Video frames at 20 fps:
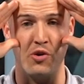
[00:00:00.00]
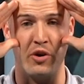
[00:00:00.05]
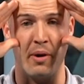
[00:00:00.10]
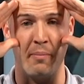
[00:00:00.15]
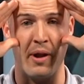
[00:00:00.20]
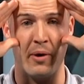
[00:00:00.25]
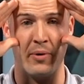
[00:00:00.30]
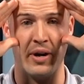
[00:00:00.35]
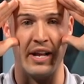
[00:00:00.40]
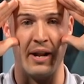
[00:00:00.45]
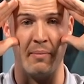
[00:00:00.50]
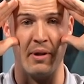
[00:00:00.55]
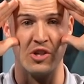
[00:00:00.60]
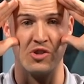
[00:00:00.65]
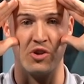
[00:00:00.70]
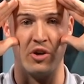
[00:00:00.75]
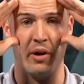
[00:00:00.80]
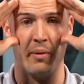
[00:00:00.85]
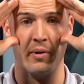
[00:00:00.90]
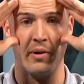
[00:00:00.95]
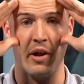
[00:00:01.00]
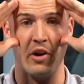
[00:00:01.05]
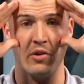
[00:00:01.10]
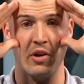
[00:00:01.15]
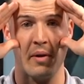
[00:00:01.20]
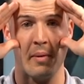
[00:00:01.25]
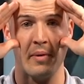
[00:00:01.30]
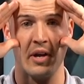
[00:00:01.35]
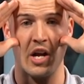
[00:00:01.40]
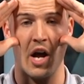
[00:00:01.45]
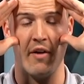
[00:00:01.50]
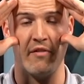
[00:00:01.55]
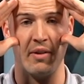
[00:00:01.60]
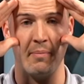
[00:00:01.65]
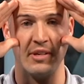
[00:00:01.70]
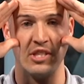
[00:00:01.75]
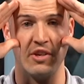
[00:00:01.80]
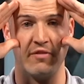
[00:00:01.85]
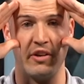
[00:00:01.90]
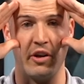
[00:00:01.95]
And I'm not ready. I'm not sure. I'm not, I'm not confident
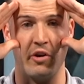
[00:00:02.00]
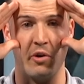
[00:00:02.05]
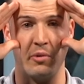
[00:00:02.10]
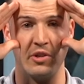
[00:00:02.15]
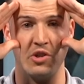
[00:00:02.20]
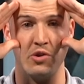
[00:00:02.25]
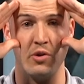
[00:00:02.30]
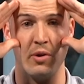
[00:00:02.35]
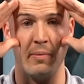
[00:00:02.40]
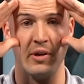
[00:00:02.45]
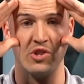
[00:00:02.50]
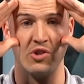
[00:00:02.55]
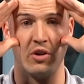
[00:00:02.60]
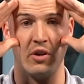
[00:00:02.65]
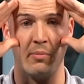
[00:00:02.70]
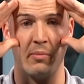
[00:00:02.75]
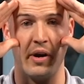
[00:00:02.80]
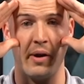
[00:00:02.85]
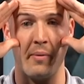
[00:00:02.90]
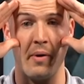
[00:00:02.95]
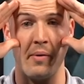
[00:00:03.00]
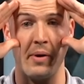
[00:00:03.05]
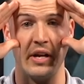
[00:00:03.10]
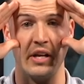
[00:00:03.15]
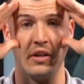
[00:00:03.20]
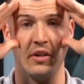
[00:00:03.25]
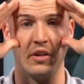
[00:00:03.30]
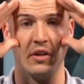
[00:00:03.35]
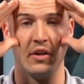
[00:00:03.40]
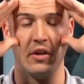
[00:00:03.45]
myself. I don't know what to do. And I'm not sure. And I'm not ready.